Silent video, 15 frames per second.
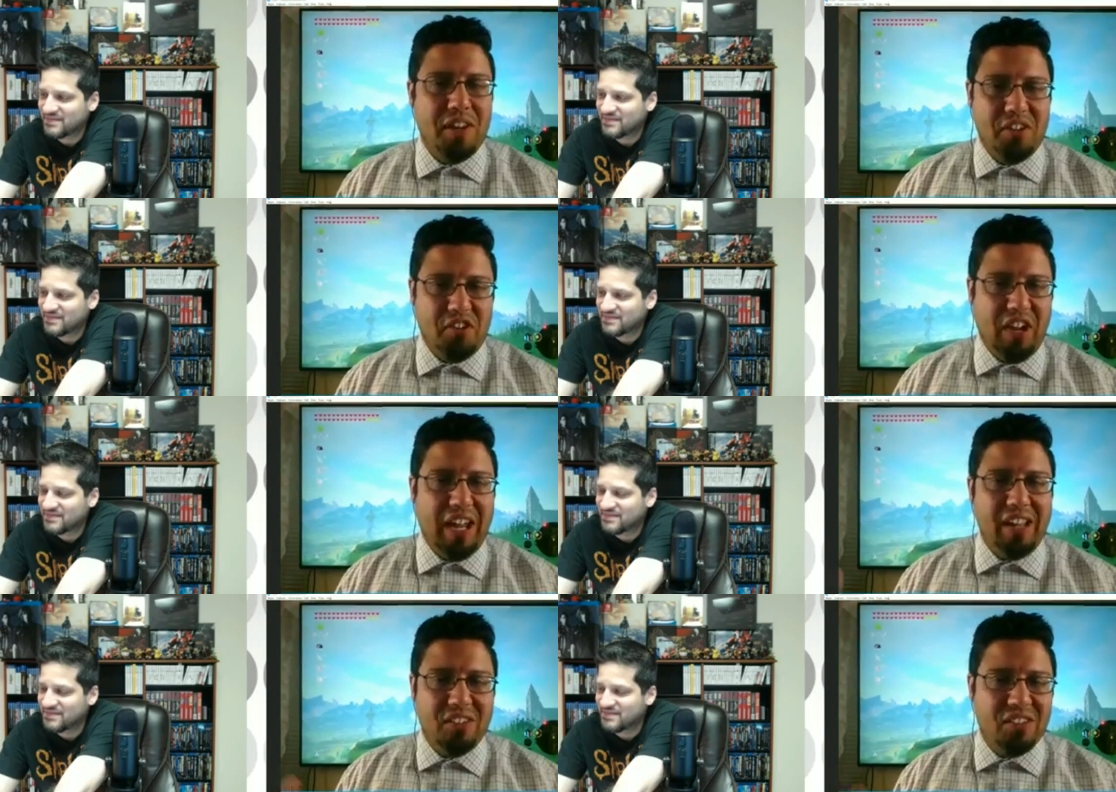Speaker 1: It's
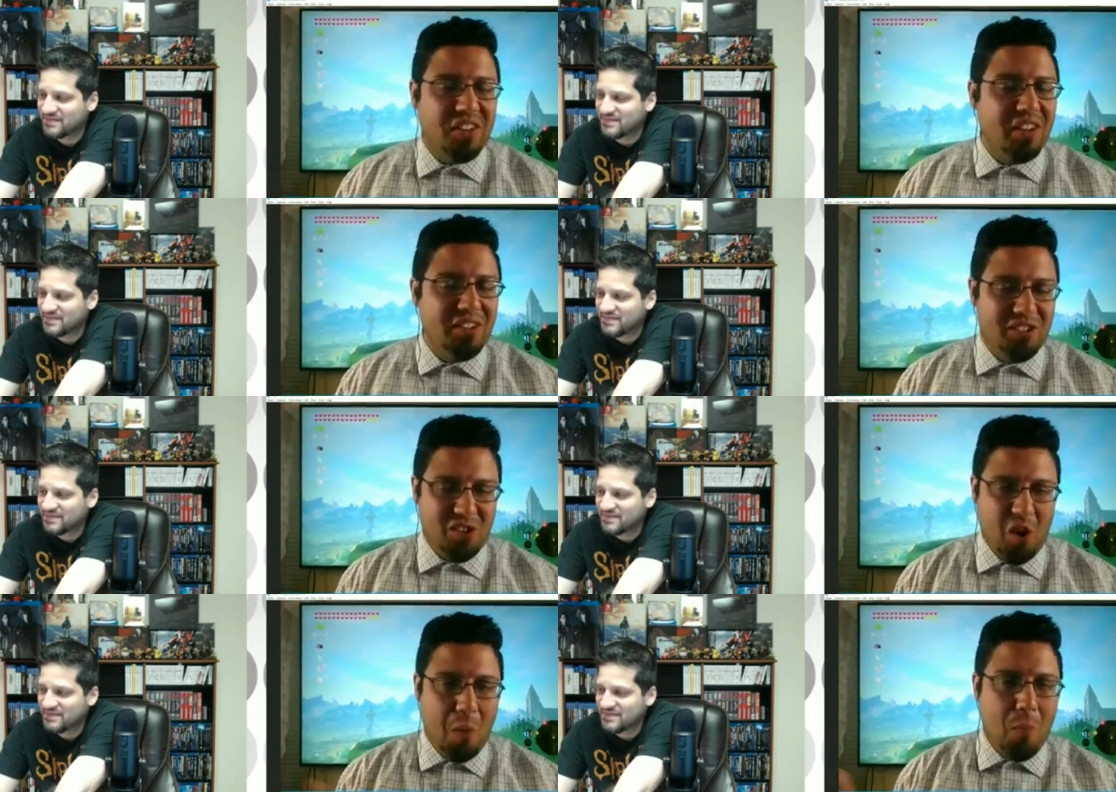going to change
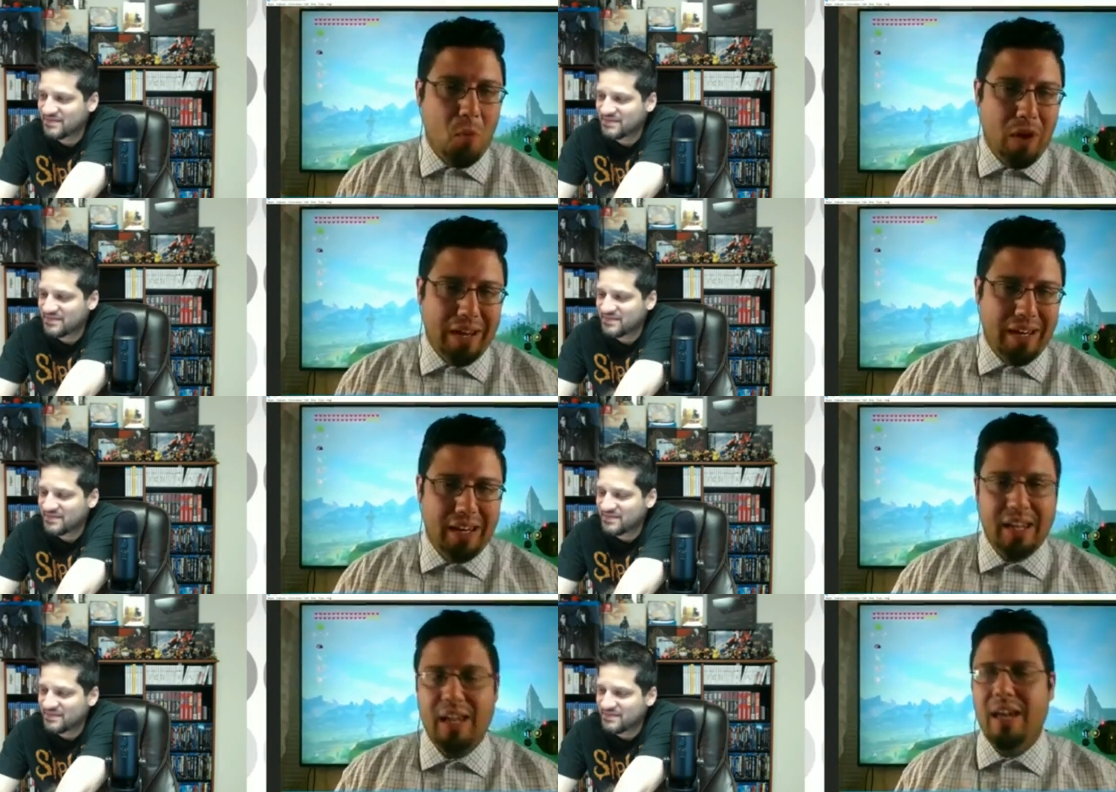
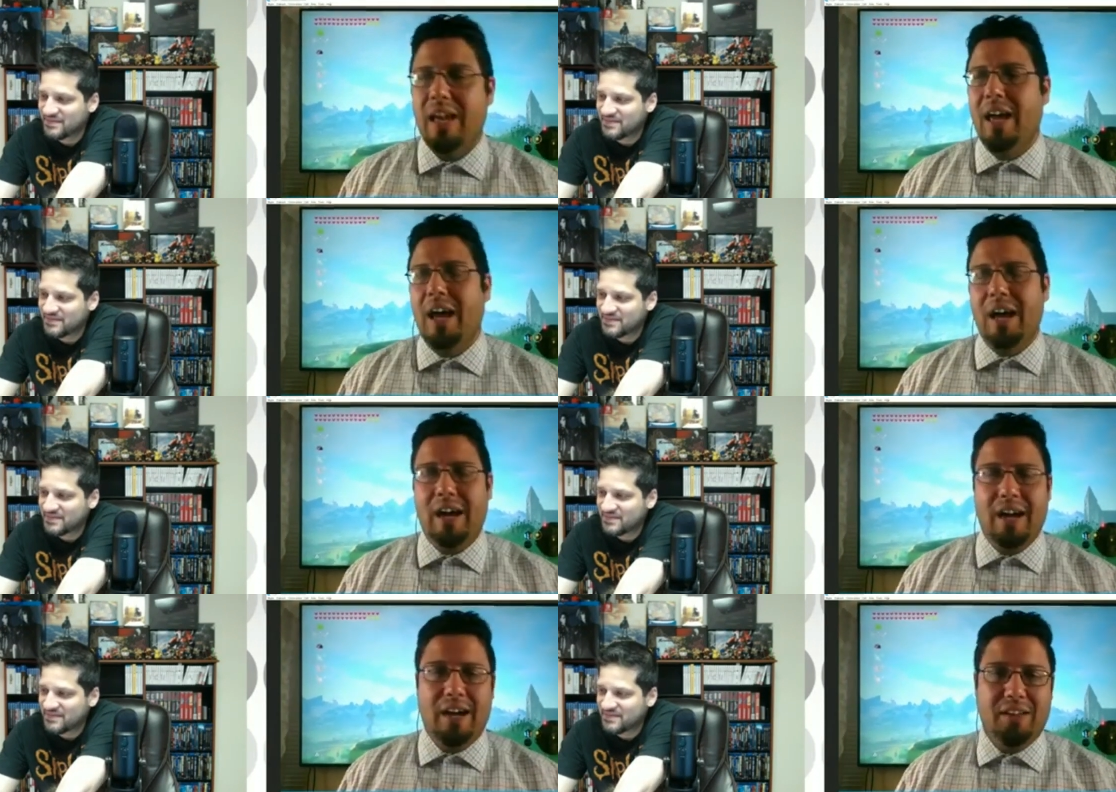somewhat.
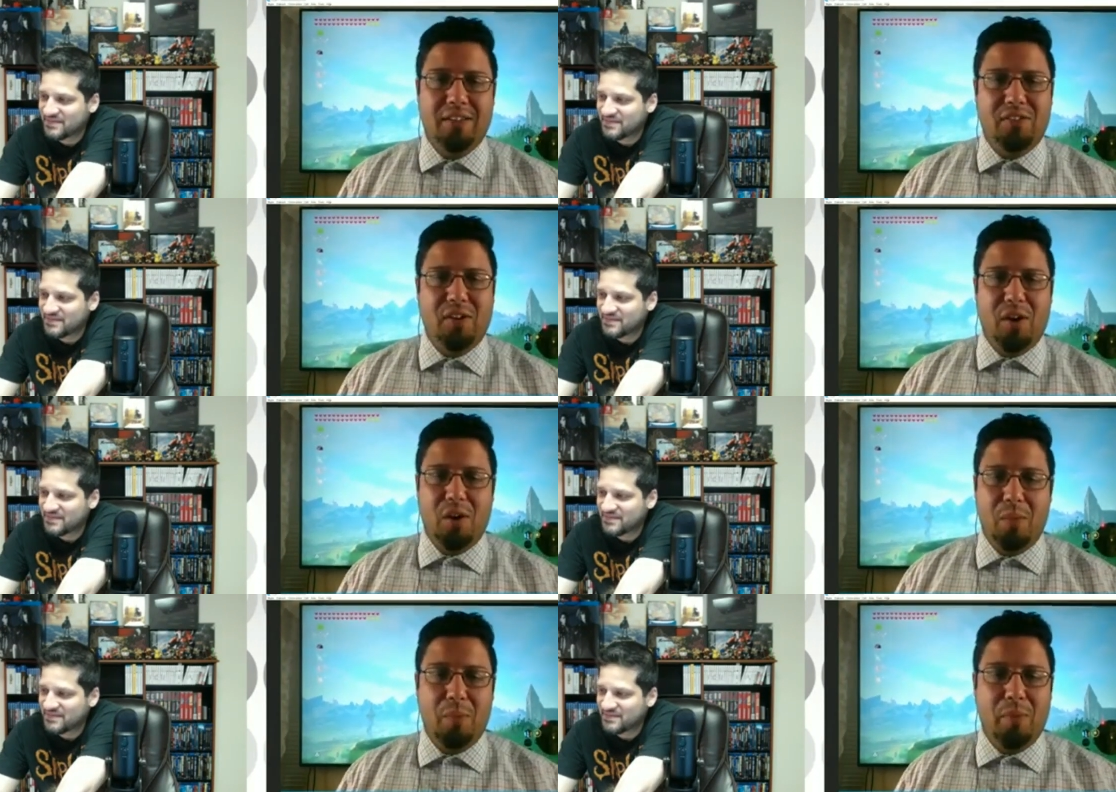Uh,
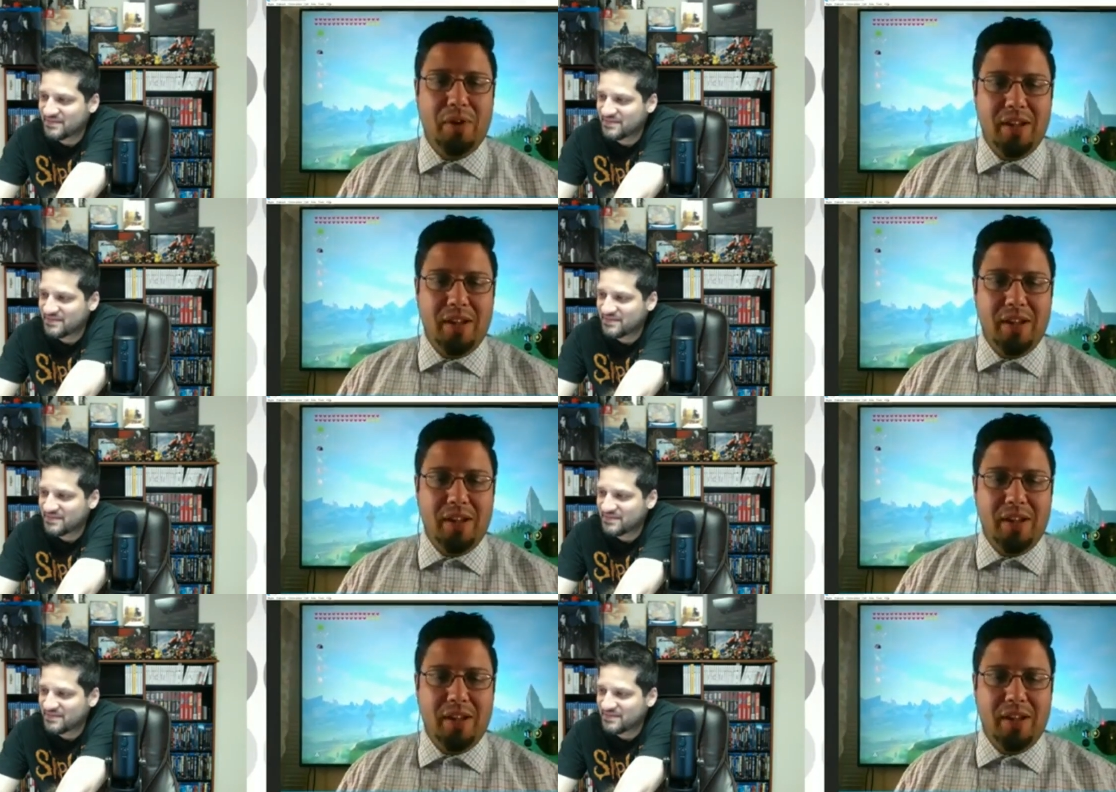so,